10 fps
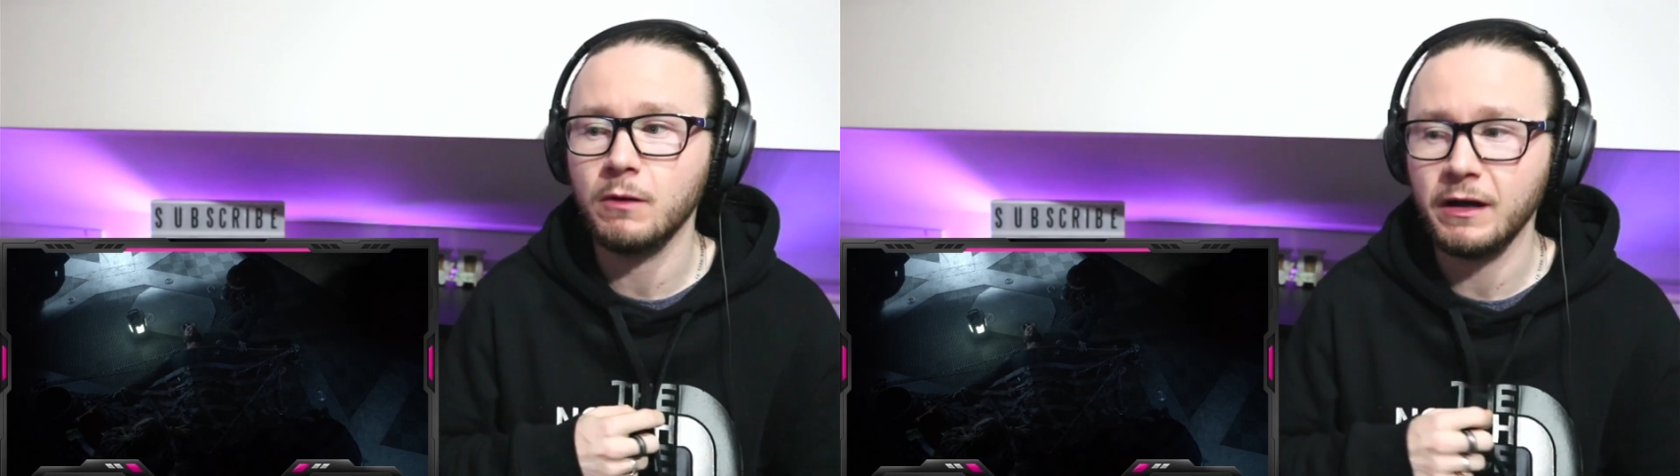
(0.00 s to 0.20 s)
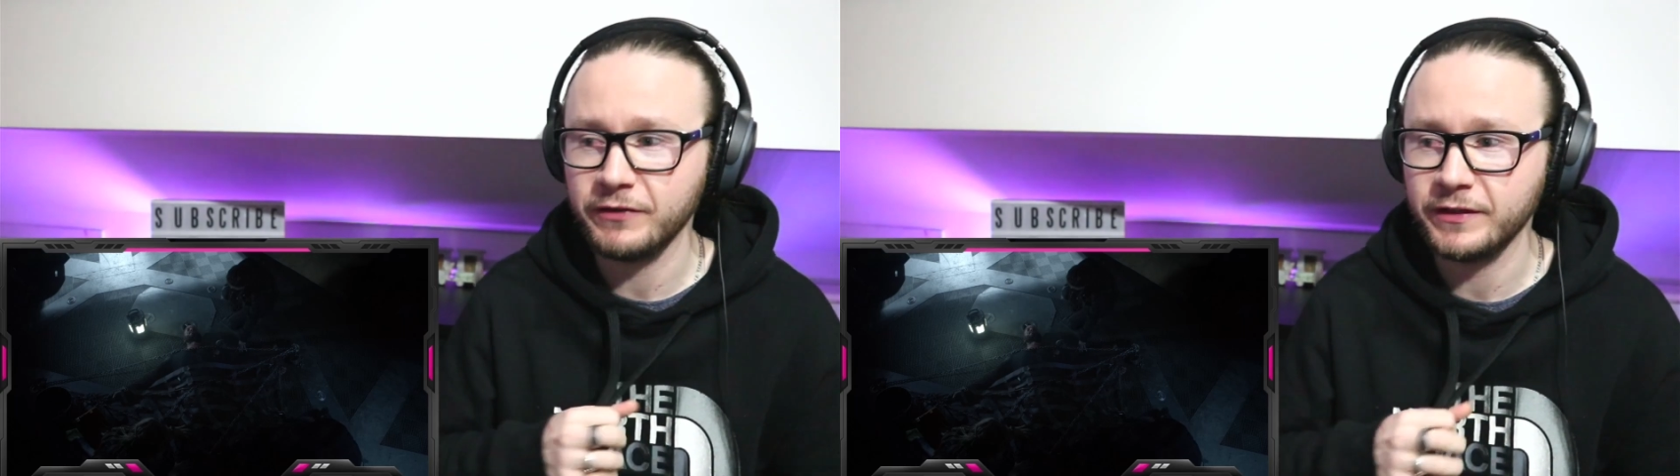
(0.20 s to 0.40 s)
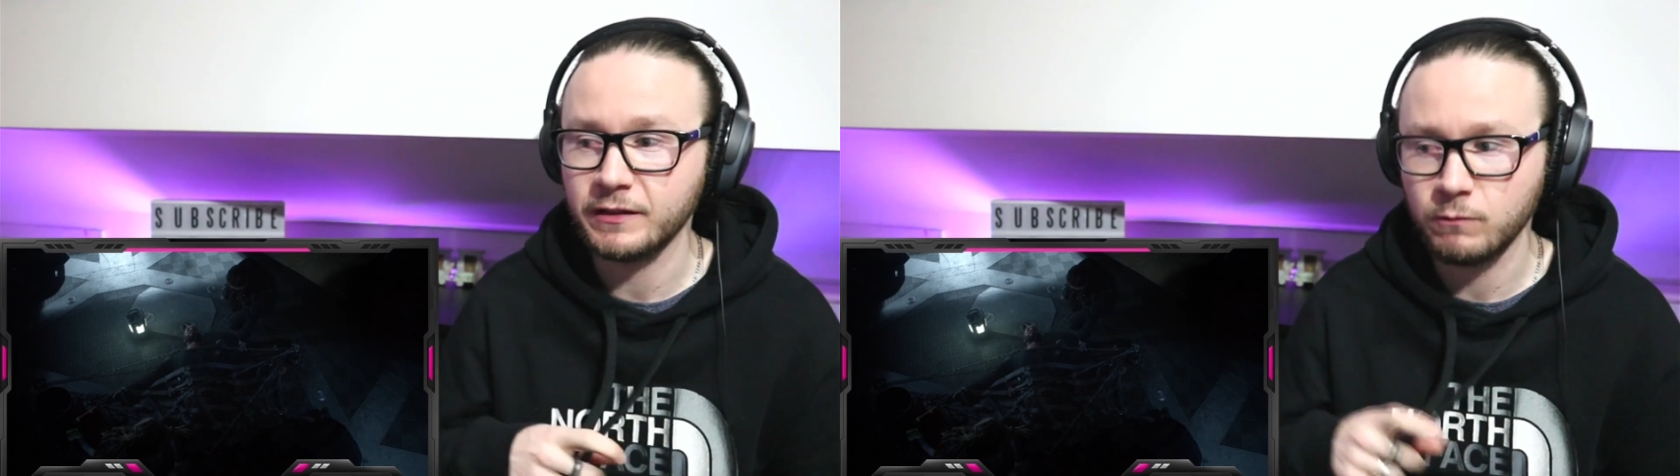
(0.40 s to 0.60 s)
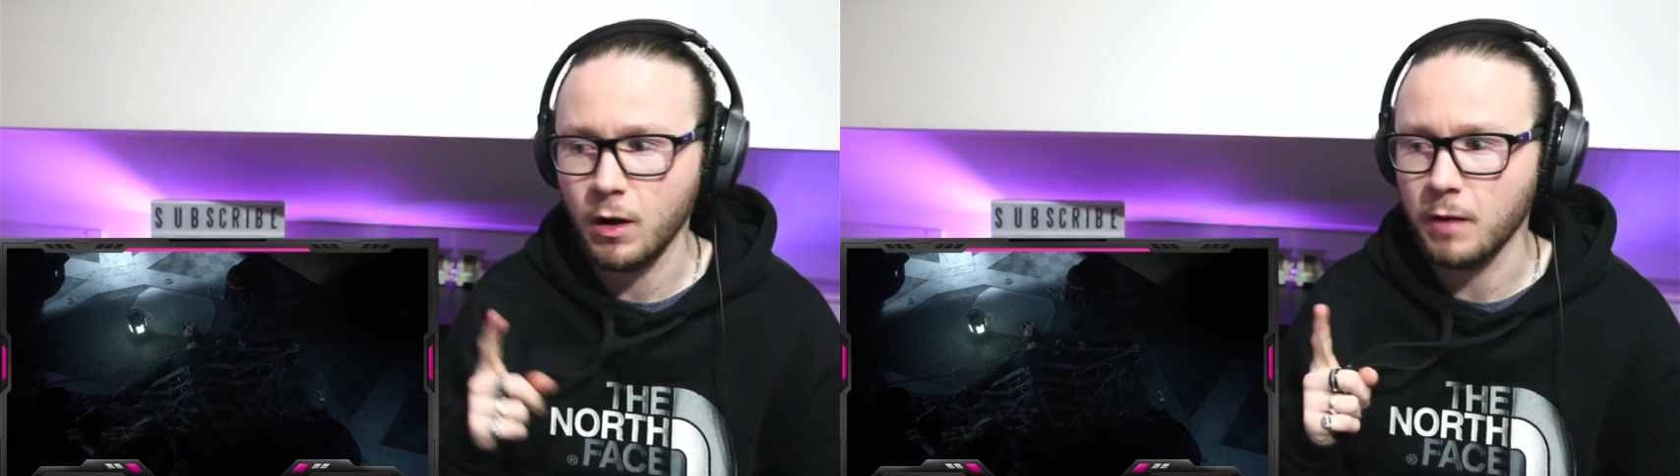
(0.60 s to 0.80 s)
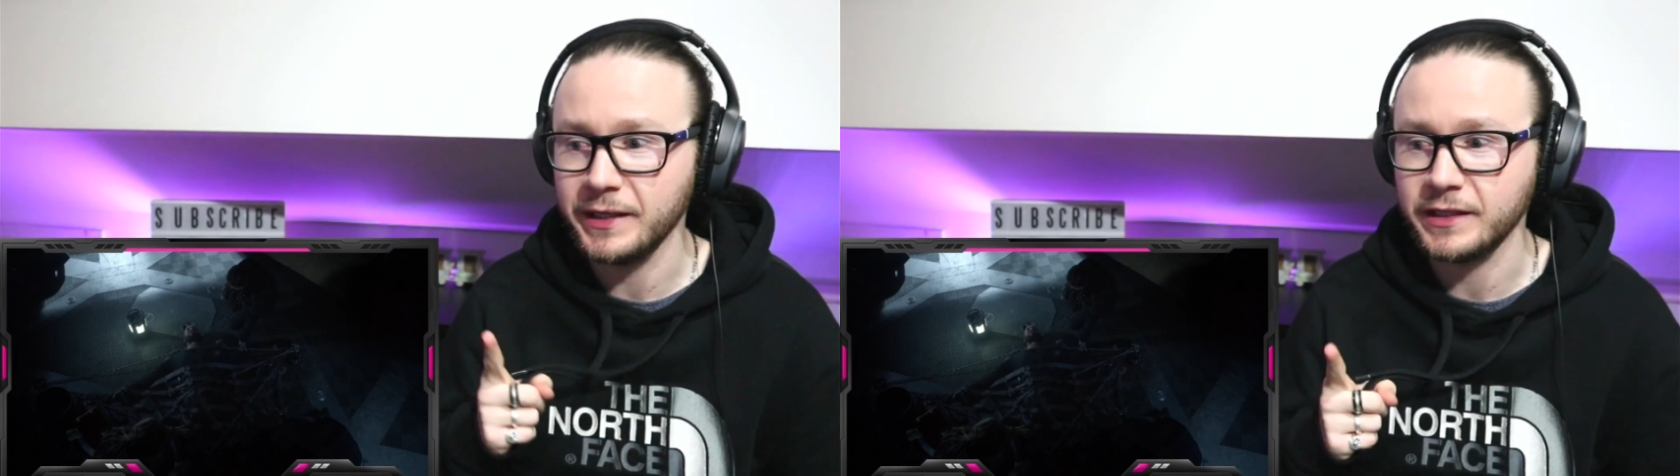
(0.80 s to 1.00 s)
I think,
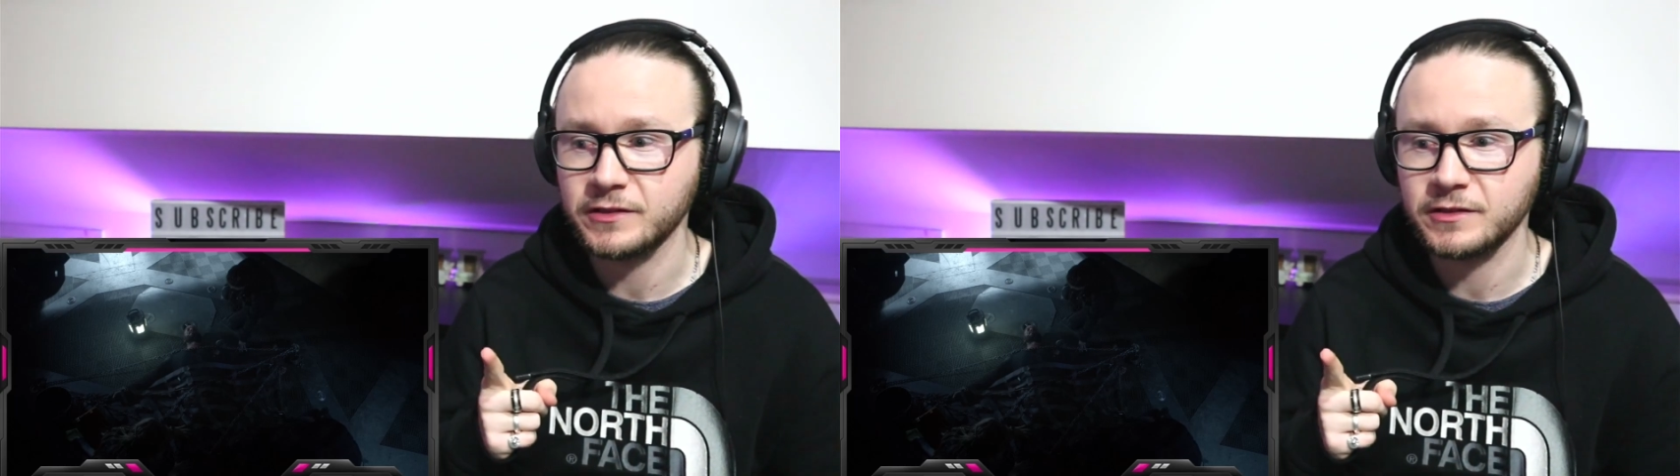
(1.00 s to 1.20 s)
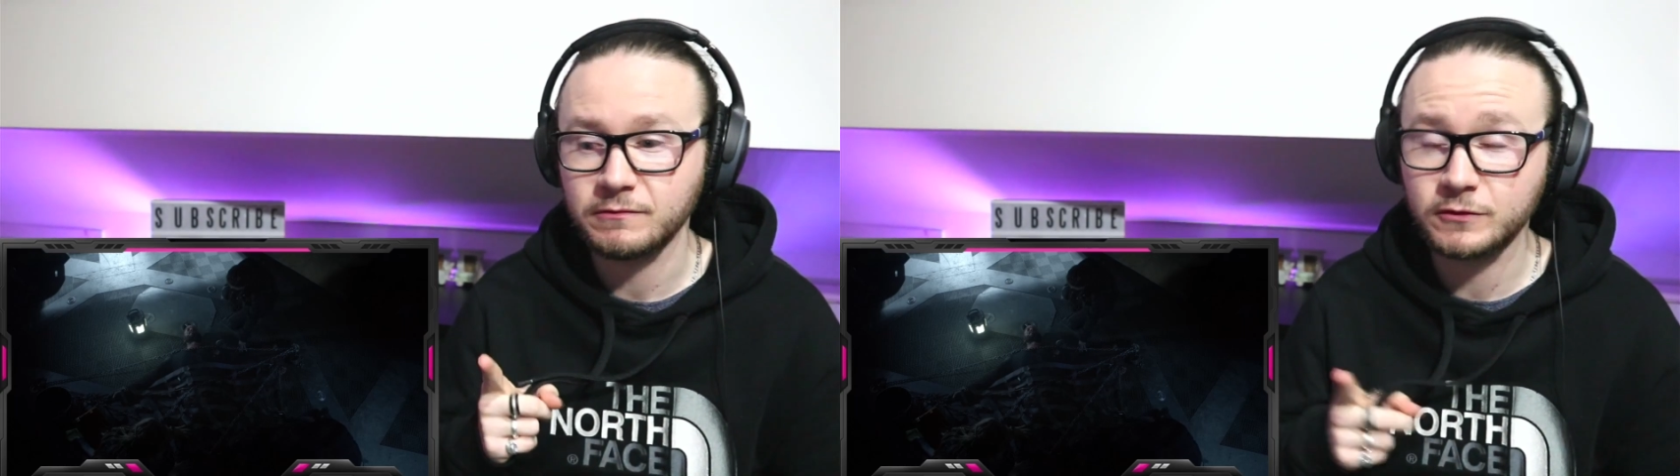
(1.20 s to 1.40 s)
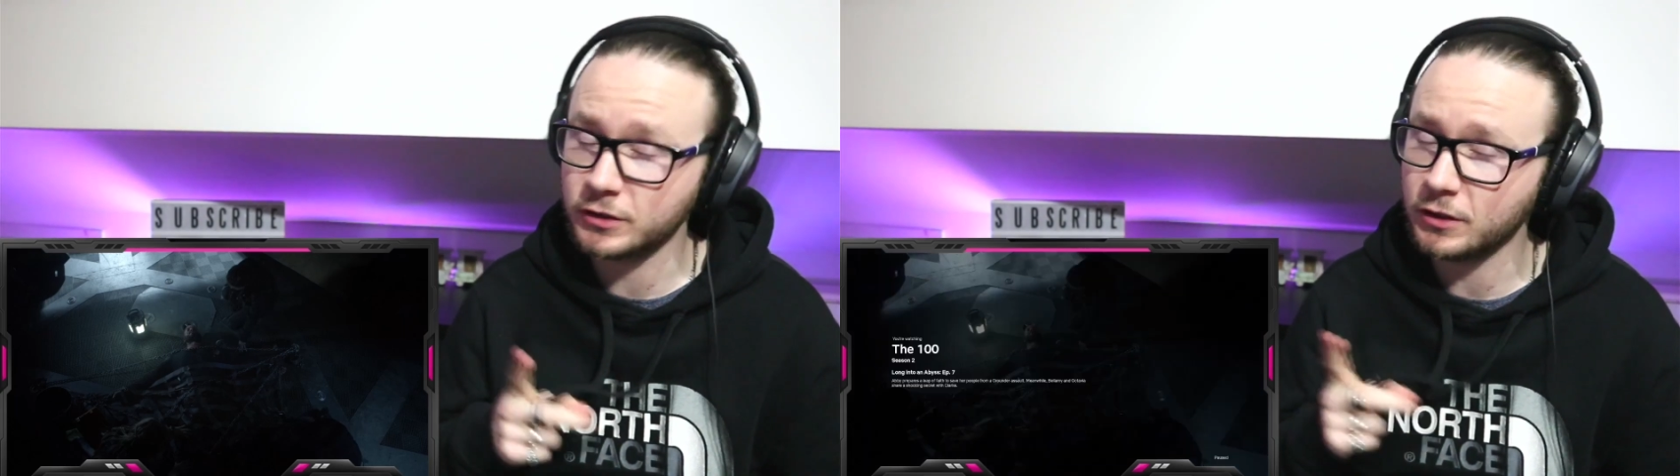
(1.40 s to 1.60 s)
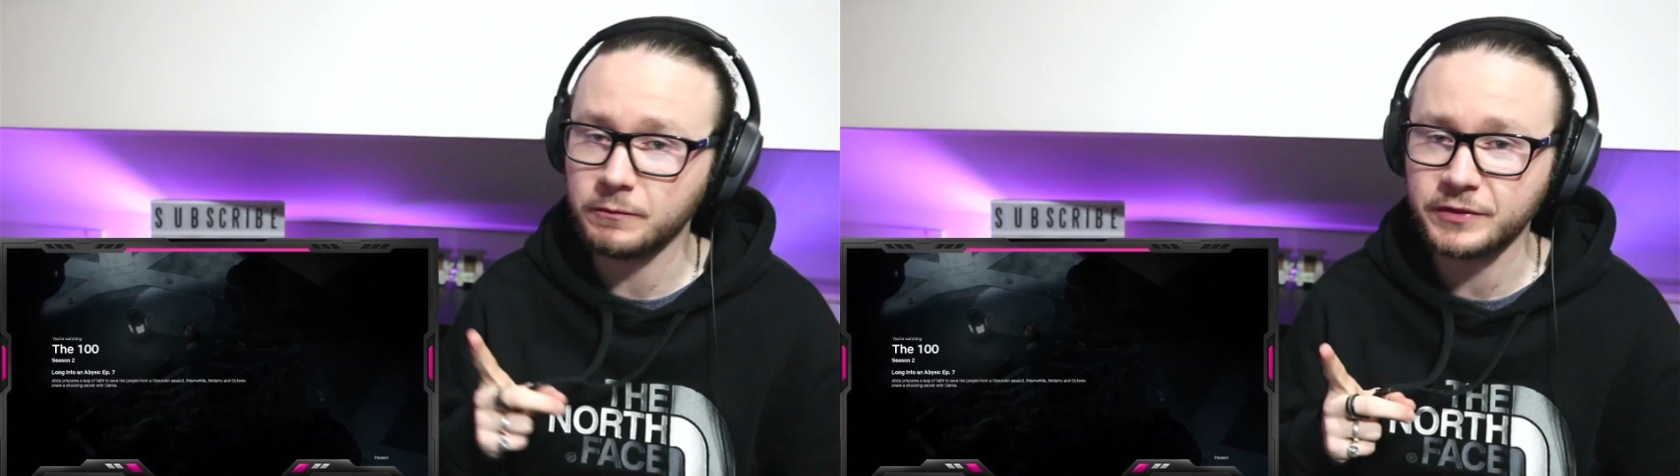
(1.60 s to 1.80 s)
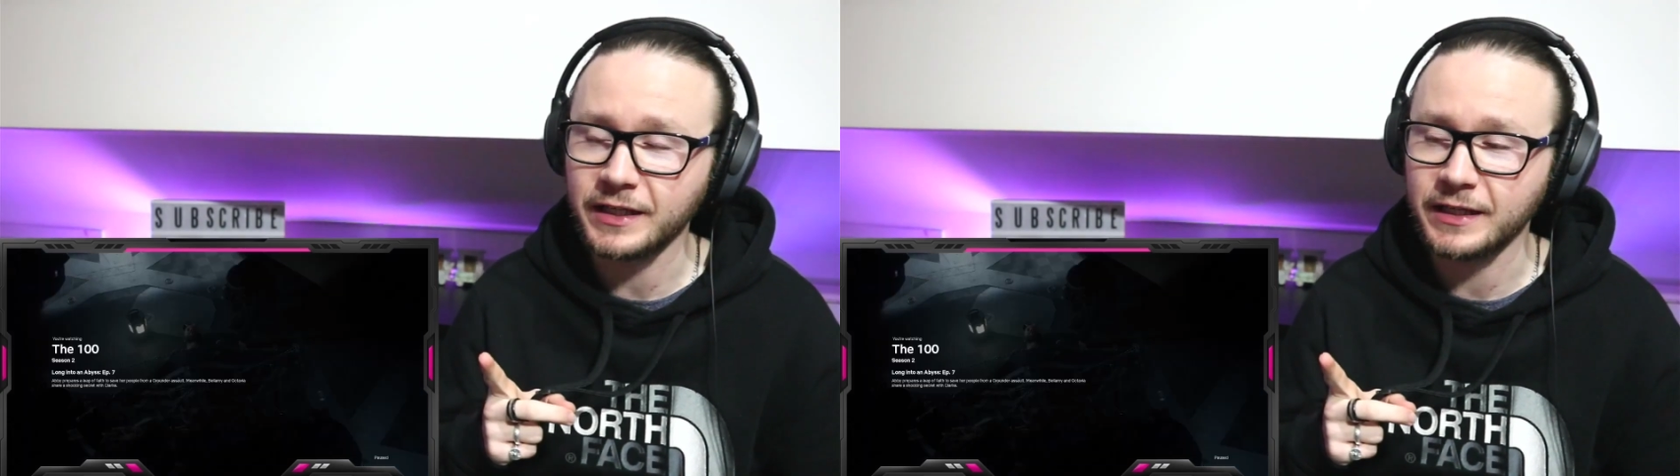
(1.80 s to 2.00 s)
what a bitch. Do you know what
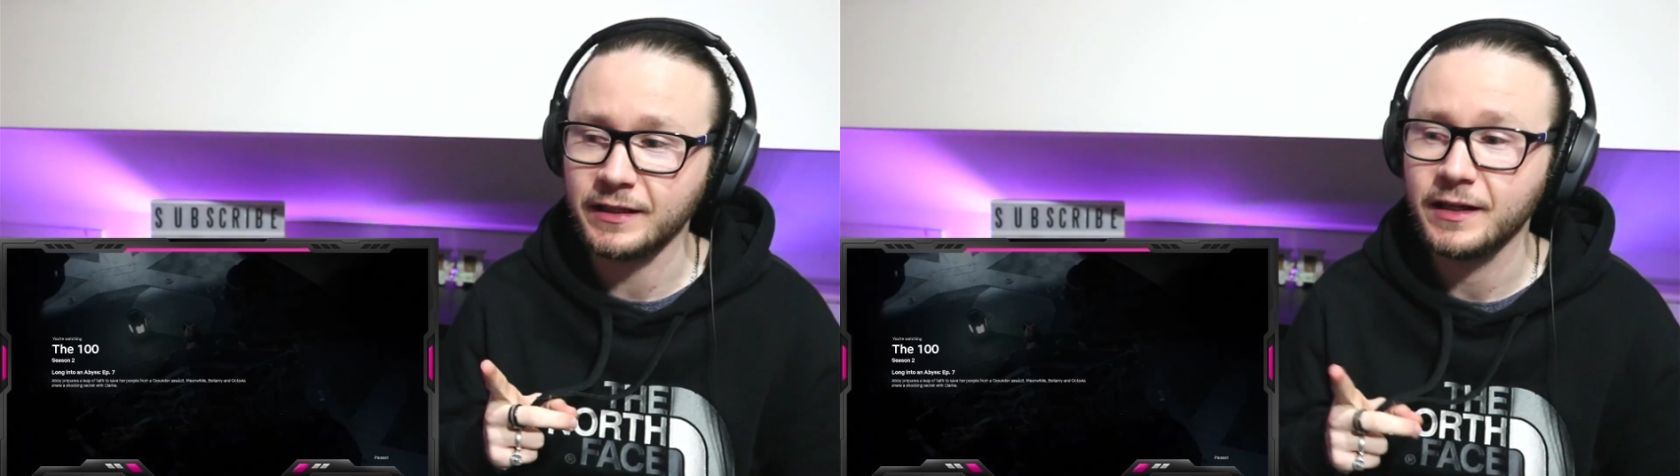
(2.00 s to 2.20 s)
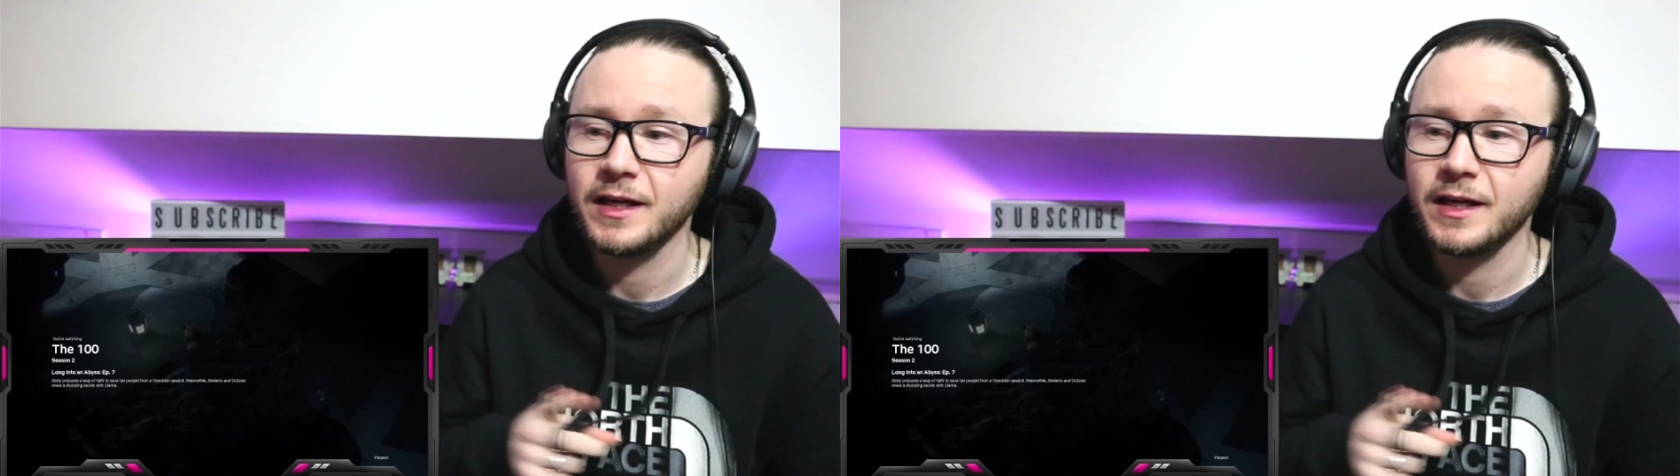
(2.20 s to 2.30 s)
I'm saying?